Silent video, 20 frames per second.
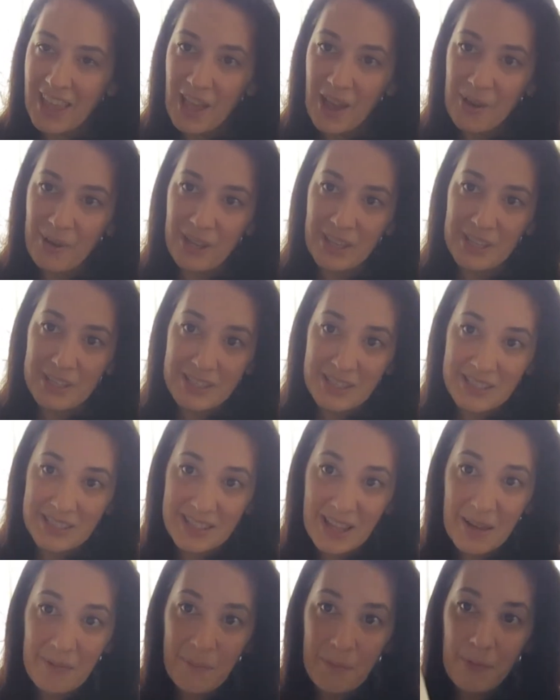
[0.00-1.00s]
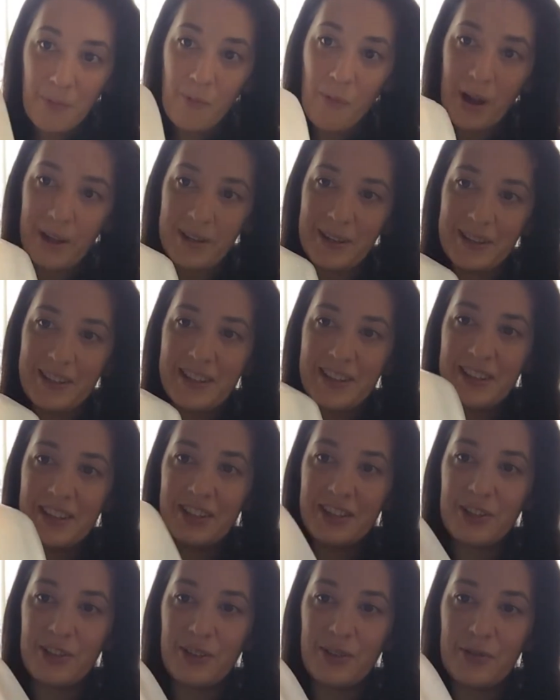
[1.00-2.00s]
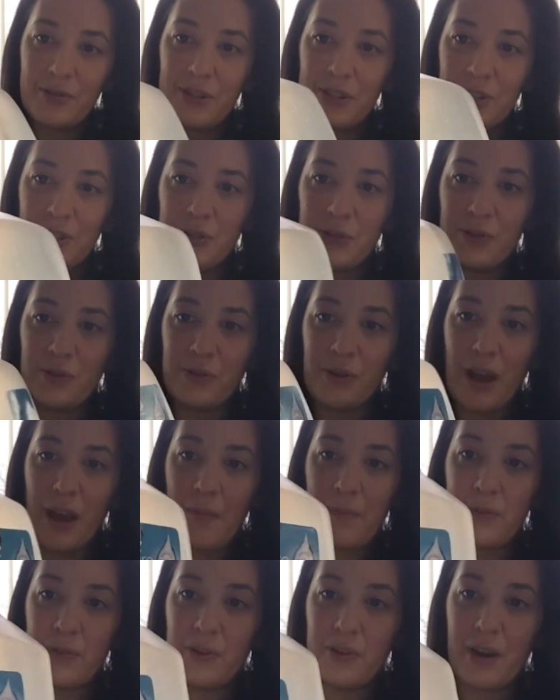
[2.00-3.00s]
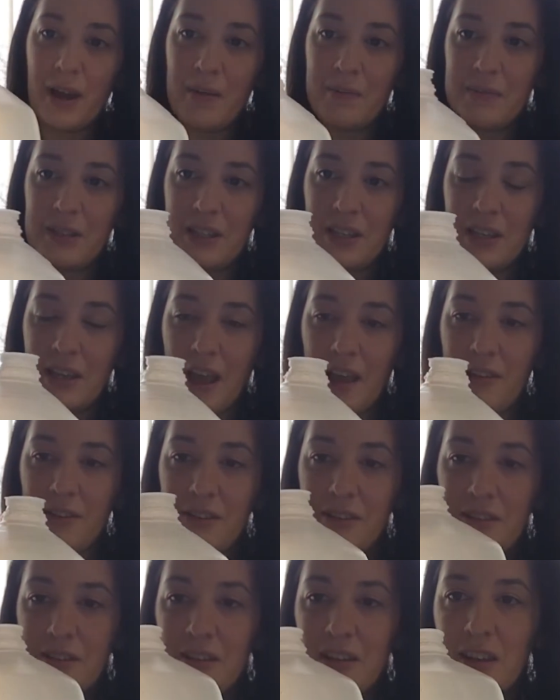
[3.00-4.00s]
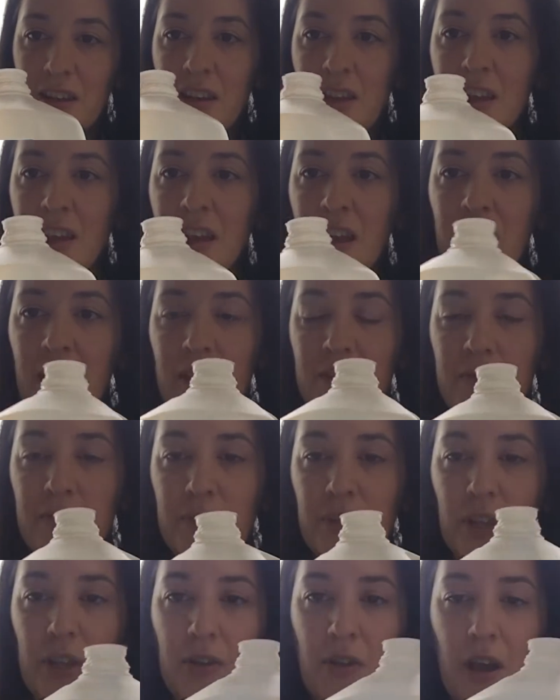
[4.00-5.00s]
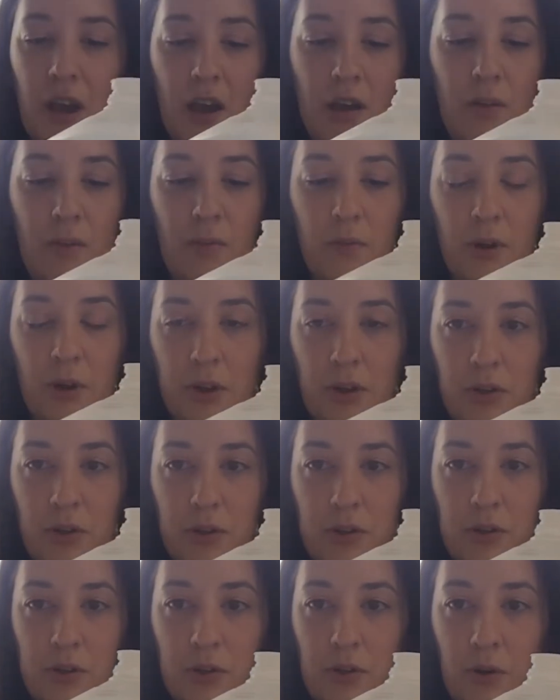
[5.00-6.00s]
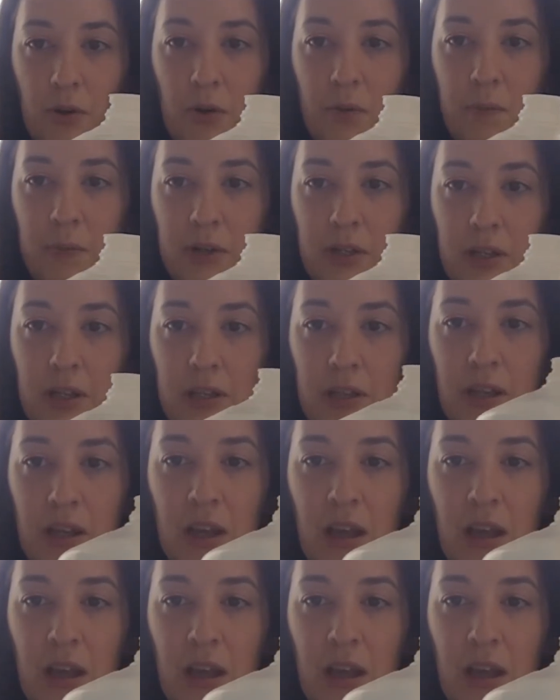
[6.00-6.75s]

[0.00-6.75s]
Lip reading: Okay, step one, you're going to grab your empty gallon and figure out where you're going to do your opening.